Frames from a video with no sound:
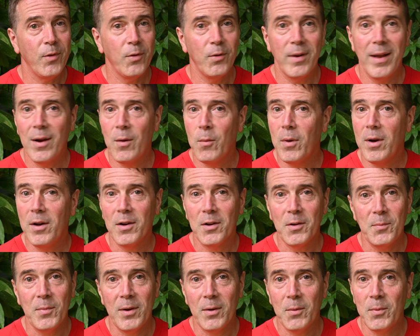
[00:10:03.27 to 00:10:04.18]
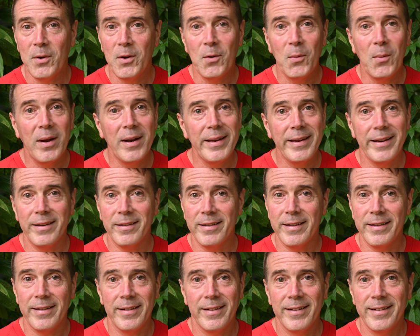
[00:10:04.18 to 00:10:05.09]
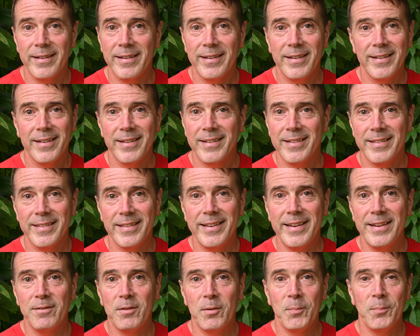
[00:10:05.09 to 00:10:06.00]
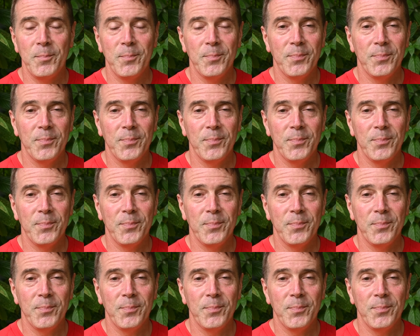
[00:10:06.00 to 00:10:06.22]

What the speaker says: They're not welcome here. We don't want to hear it. Leave them.